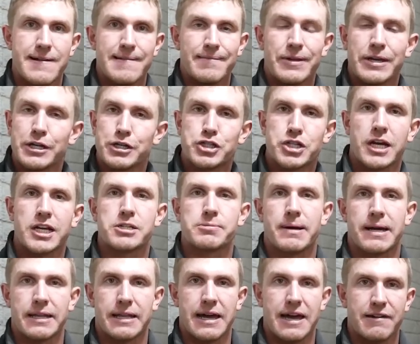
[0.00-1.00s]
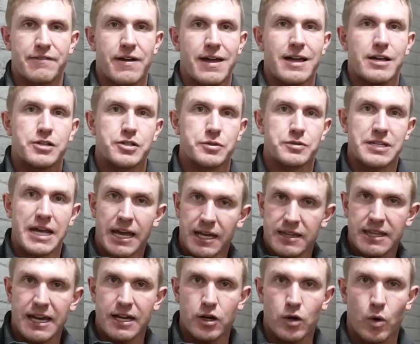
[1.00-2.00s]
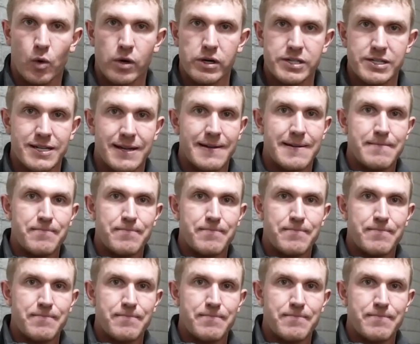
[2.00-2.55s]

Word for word: and it changed my life. So take that course.